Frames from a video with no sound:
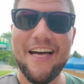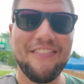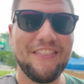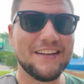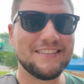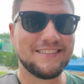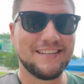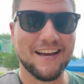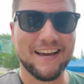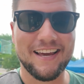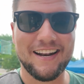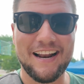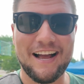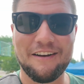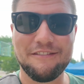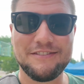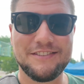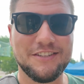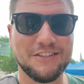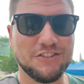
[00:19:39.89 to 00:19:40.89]
The second
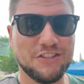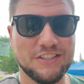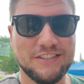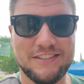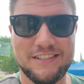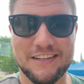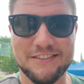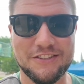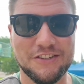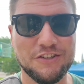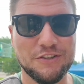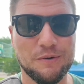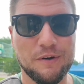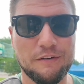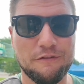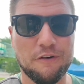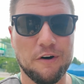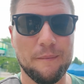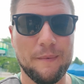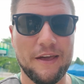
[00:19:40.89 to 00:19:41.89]
half still just doesn't do
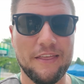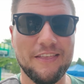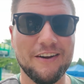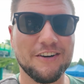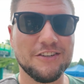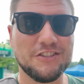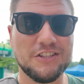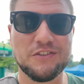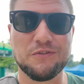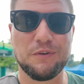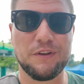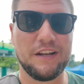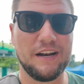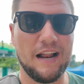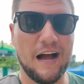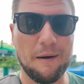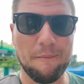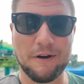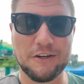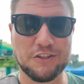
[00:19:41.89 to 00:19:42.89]
it for me. There's just really
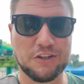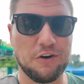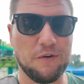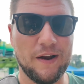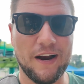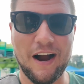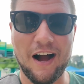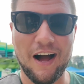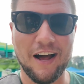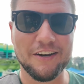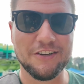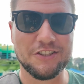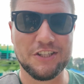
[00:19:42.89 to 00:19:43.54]
not much going on.